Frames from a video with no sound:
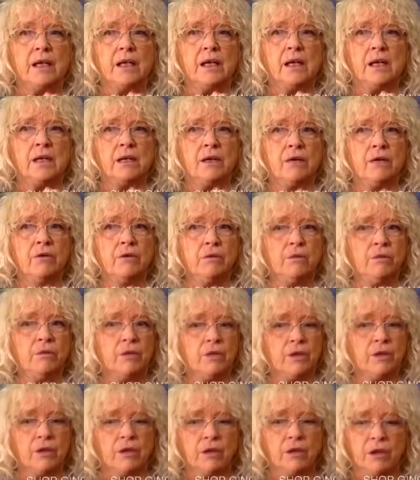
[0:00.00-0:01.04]
I go through a
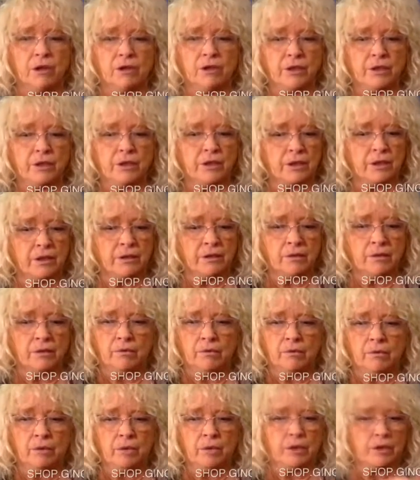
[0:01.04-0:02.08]
catharsis
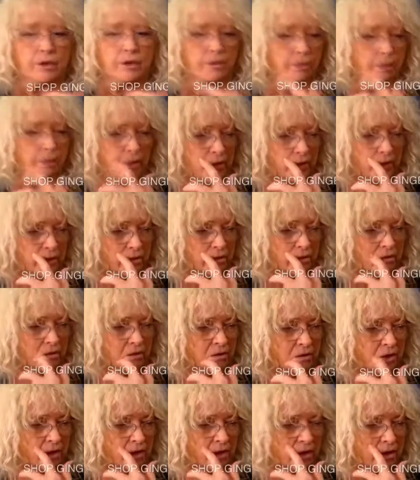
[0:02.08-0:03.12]
with each picture,
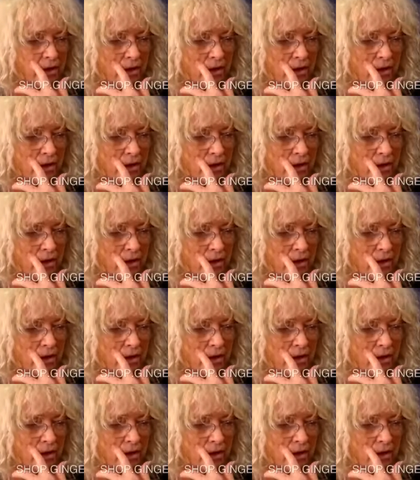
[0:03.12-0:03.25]
without a